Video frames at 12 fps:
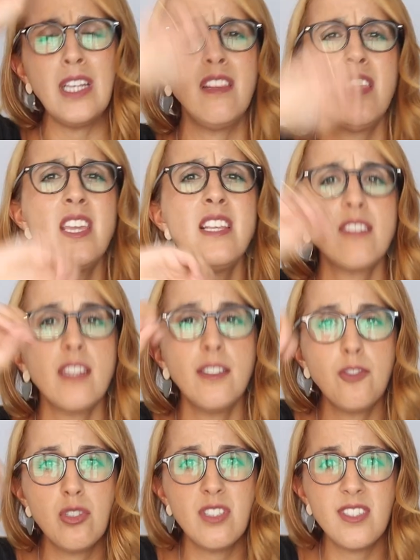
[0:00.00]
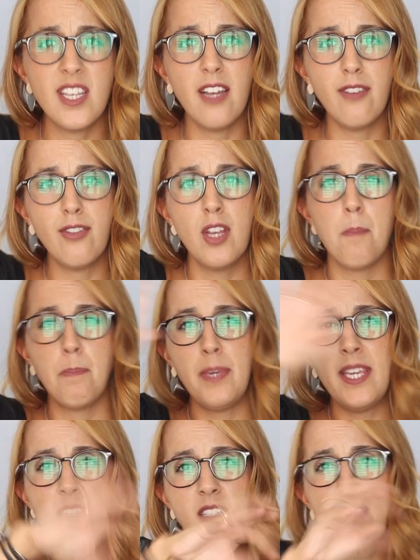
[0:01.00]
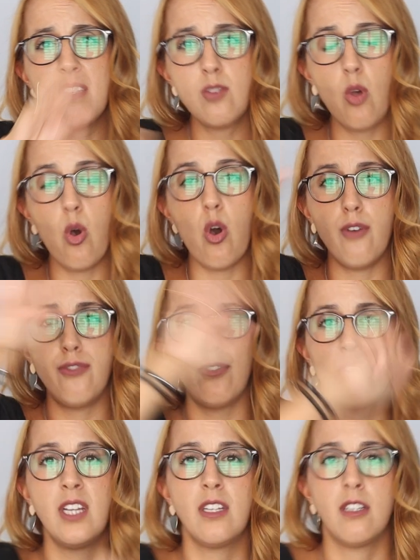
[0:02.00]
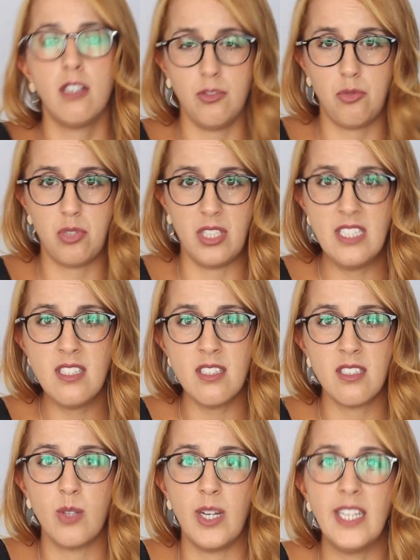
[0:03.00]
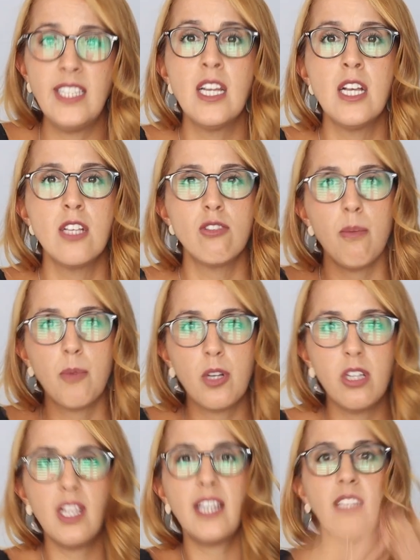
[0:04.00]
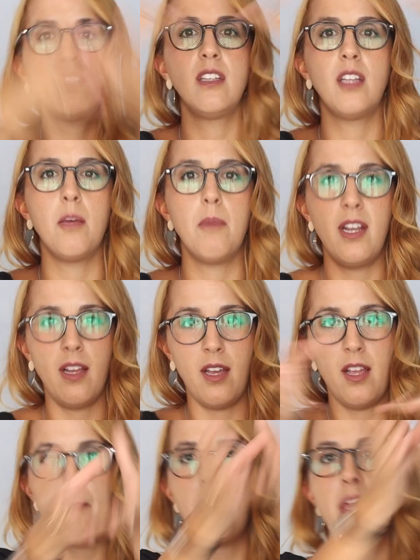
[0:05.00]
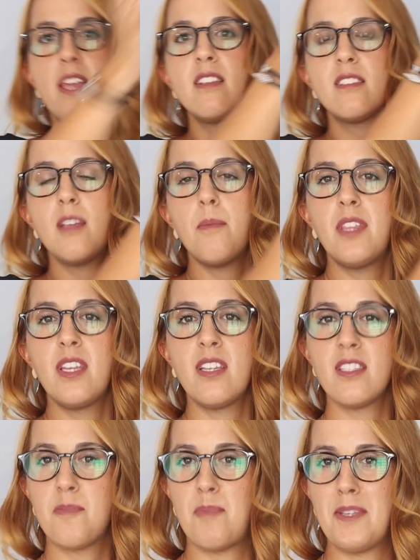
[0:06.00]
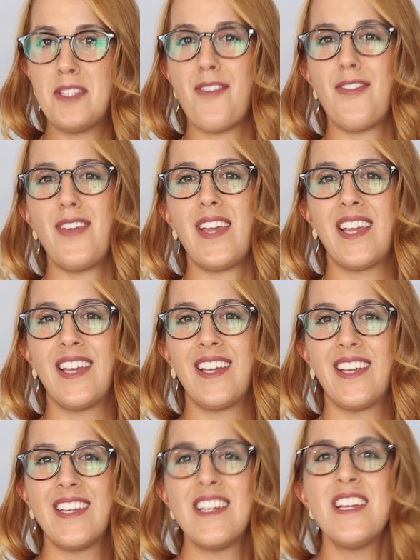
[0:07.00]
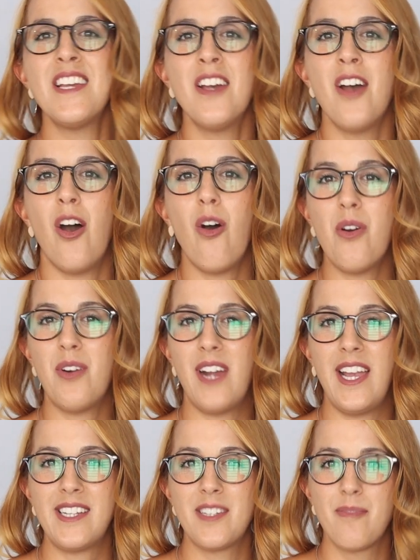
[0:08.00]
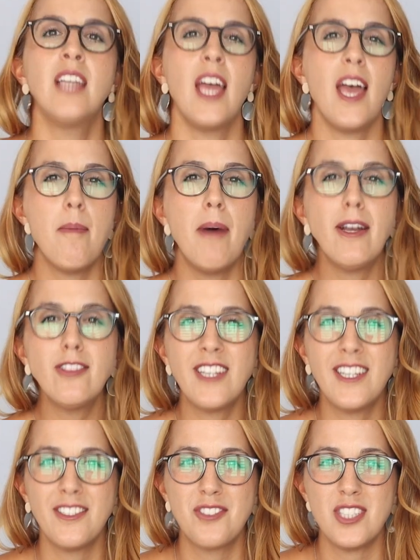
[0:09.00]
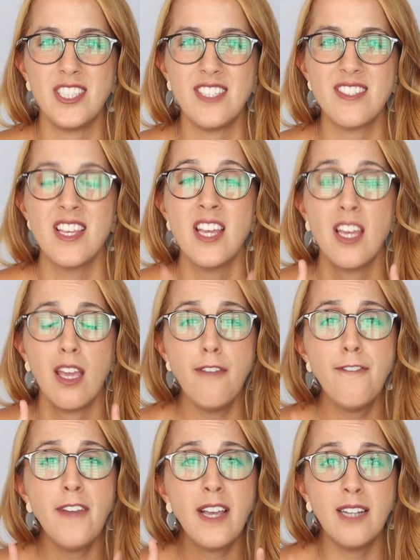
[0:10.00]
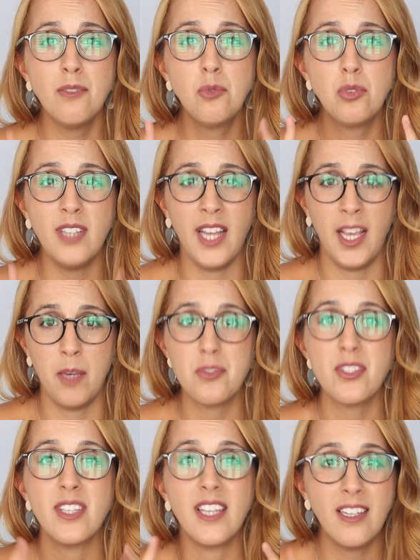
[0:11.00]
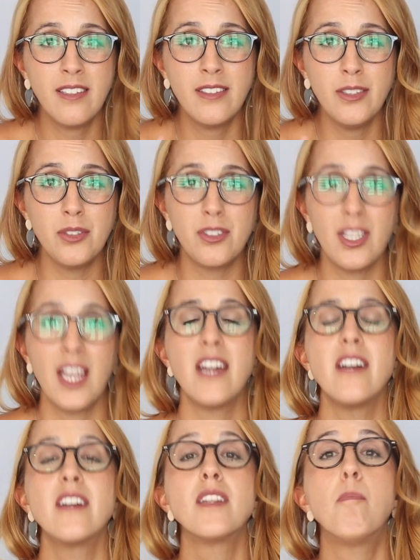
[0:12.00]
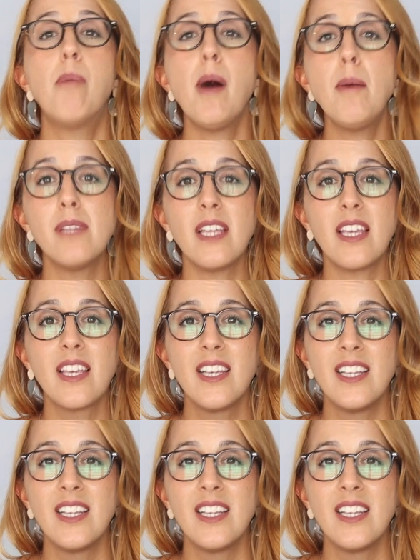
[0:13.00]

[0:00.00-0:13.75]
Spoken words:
these countries have pieces of countries, right? So I'm collecting them and I'm making something specific. All right, about the countries. If a country names include republic,